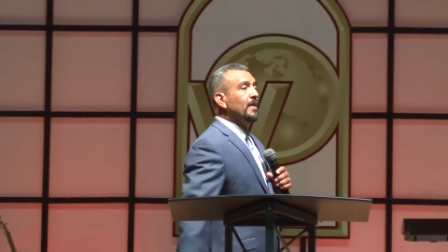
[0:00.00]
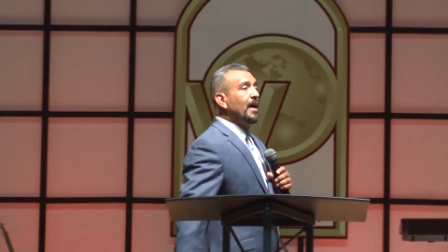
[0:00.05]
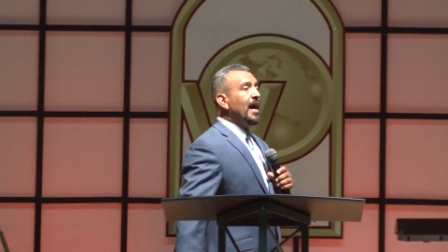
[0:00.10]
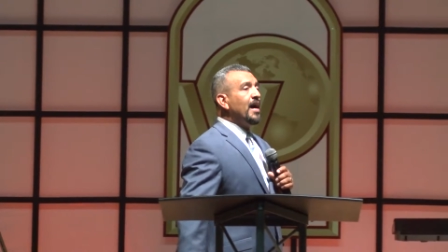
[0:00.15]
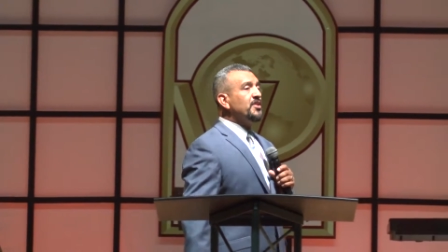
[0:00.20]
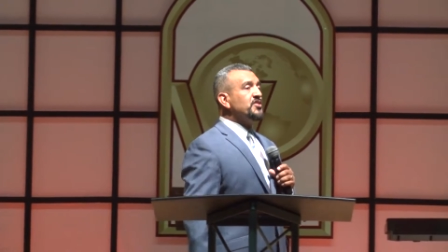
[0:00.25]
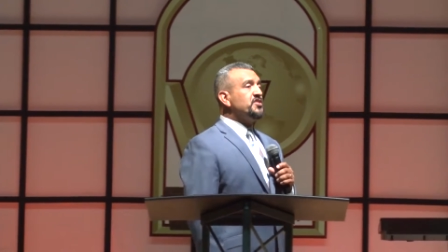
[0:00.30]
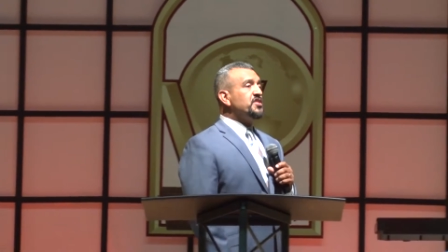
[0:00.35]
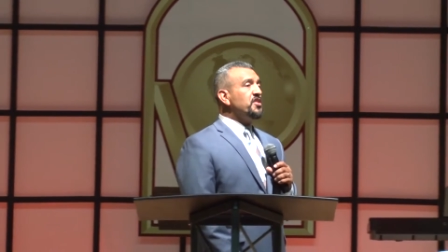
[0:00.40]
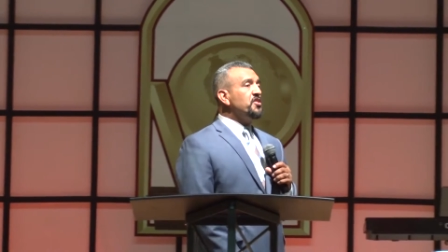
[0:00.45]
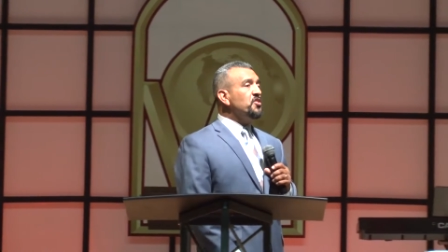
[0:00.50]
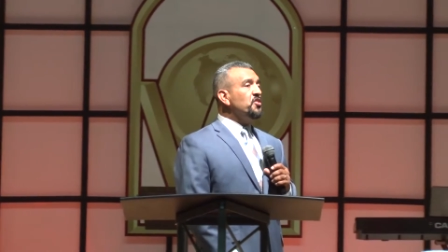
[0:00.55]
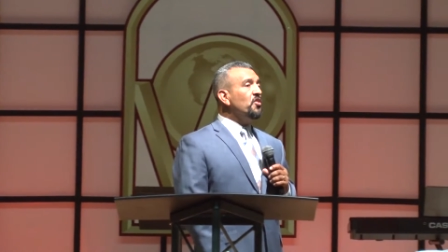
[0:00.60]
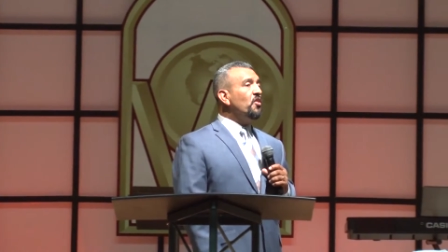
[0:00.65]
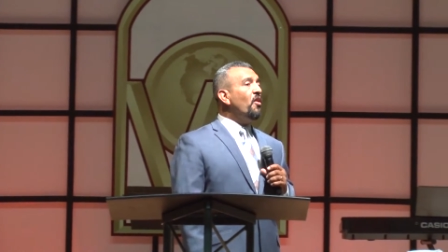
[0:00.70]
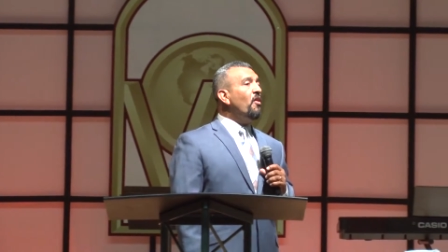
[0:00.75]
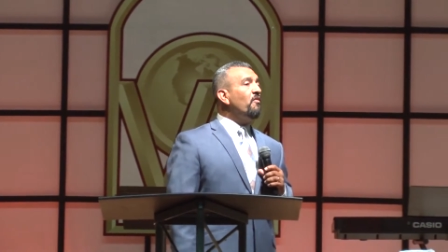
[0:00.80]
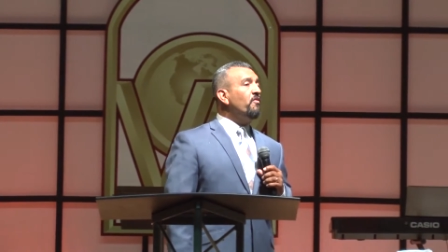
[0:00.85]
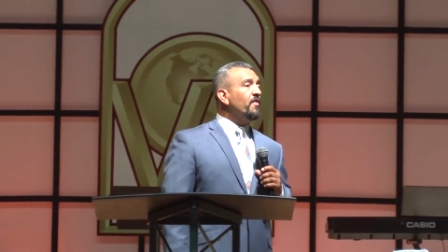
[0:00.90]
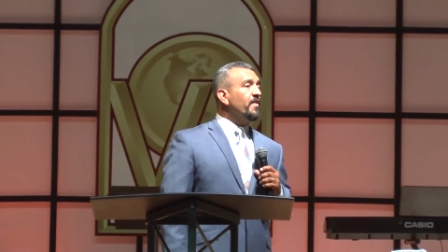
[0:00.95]
I see you
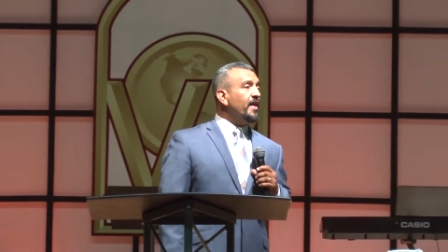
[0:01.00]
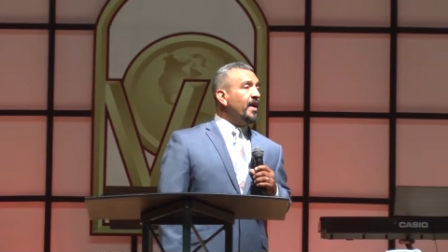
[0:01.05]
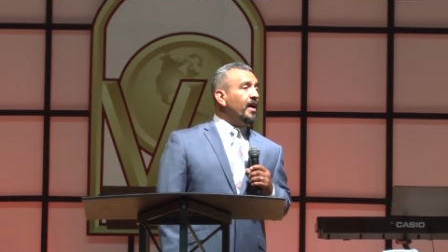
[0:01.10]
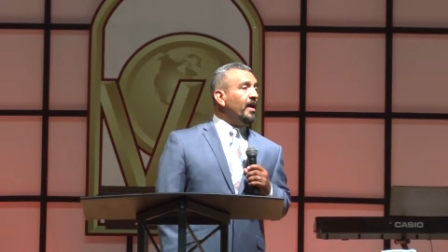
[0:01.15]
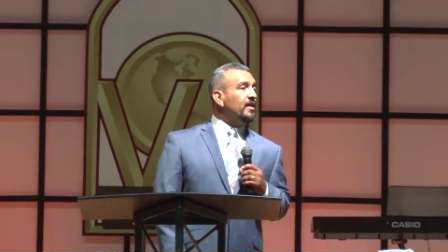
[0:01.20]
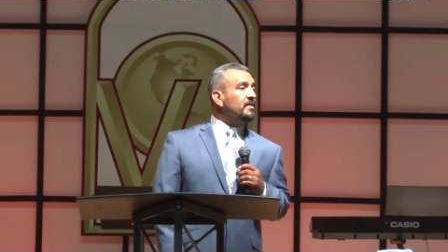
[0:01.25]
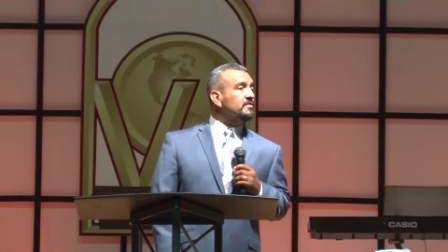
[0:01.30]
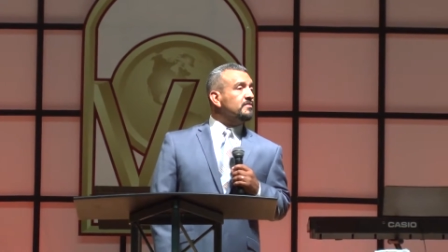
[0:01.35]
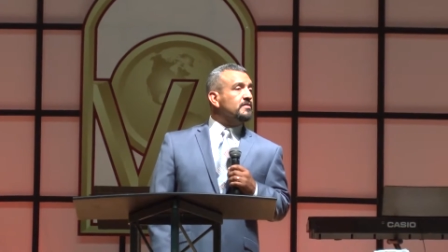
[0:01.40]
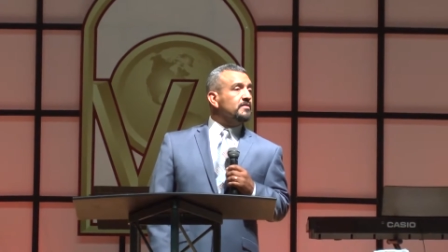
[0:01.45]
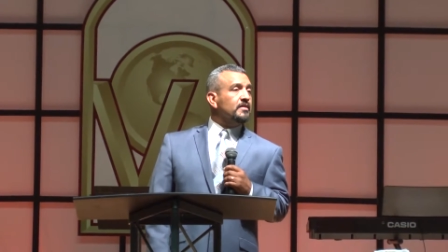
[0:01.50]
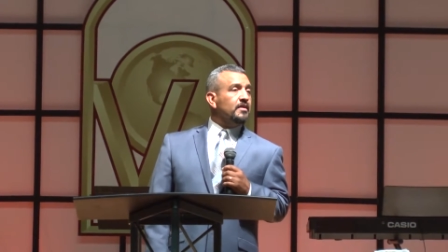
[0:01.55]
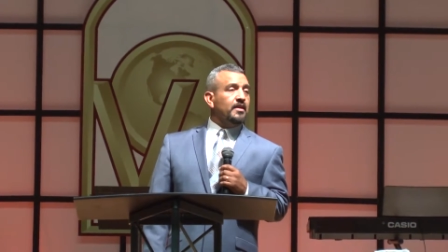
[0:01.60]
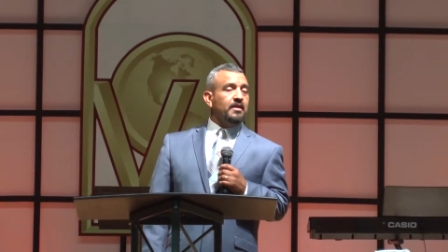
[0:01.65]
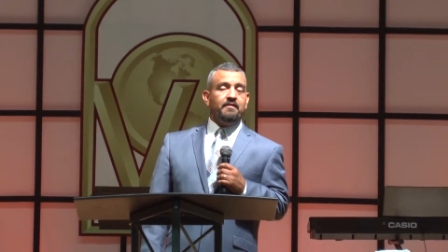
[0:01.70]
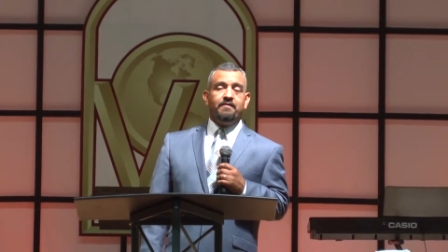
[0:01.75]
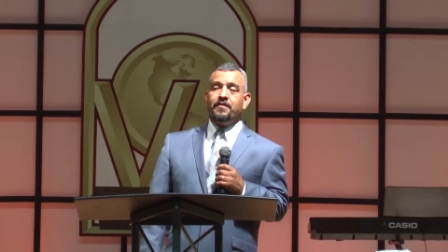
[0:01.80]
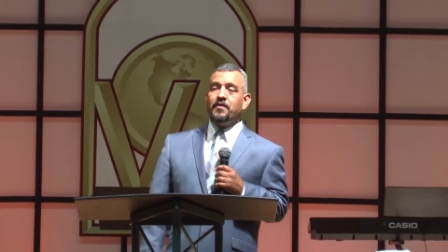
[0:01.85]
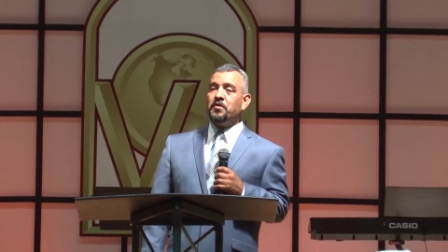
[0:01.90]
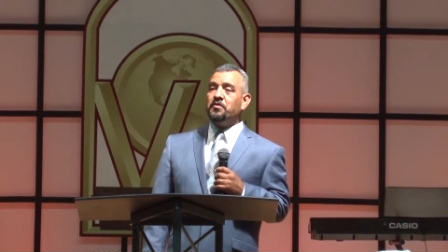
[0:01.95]
over there
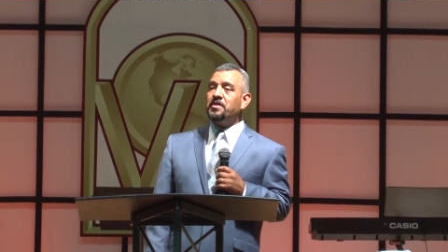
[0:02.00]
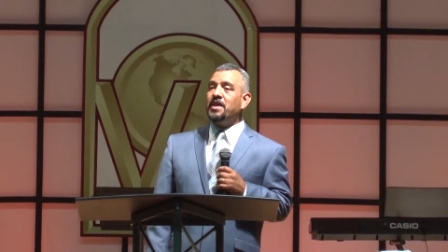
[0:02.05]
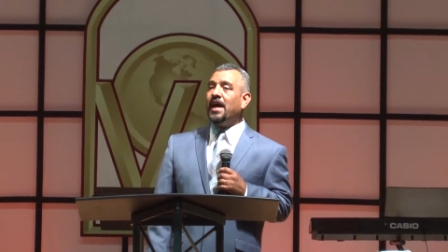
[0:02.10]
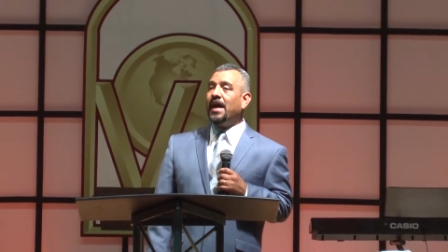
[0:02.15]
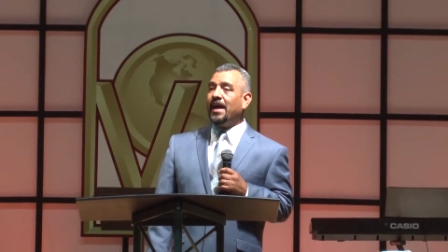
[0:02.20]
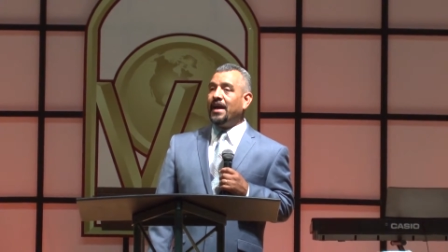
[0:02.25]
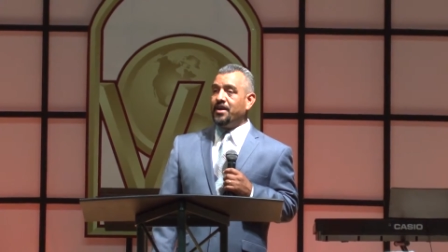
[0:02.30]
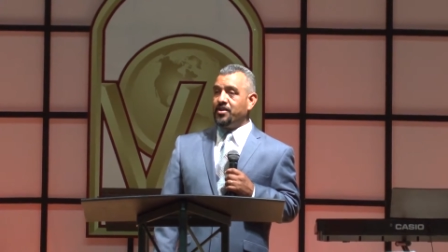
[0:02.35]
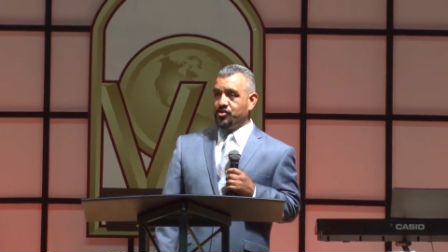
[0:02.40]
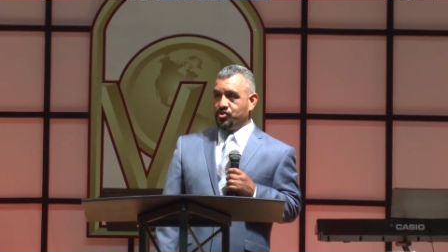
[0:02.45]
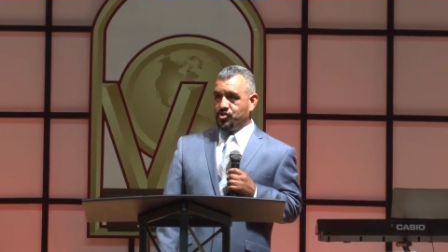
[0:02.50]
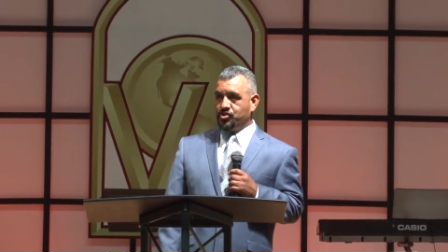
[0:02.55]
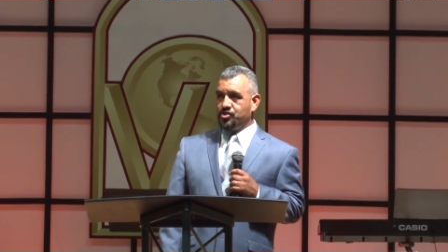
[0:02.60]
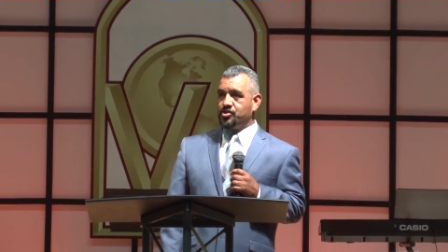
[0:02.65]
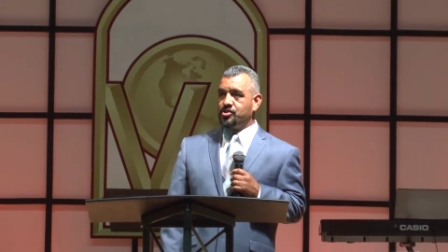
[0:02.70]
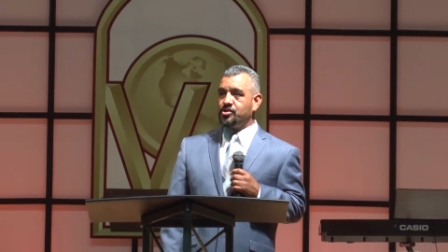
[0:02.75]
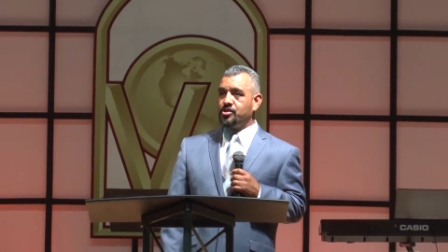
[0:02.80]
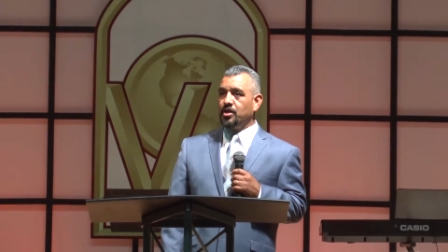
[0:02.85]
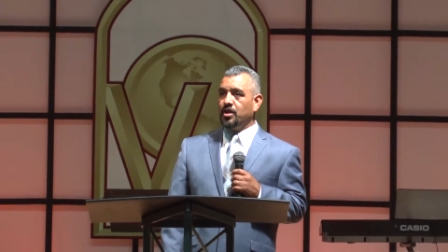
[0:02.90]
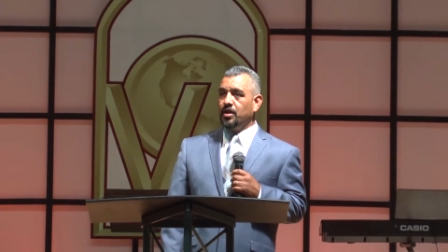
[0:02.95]
in a few
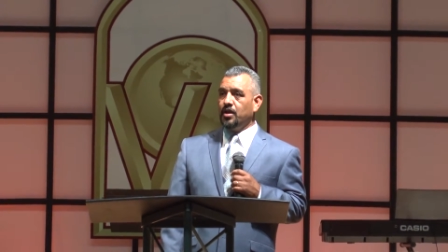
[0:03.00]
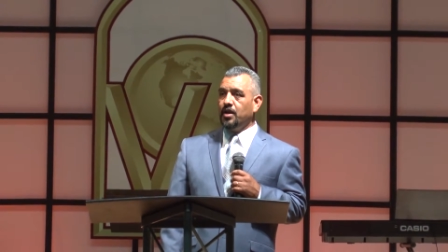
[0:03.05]
days.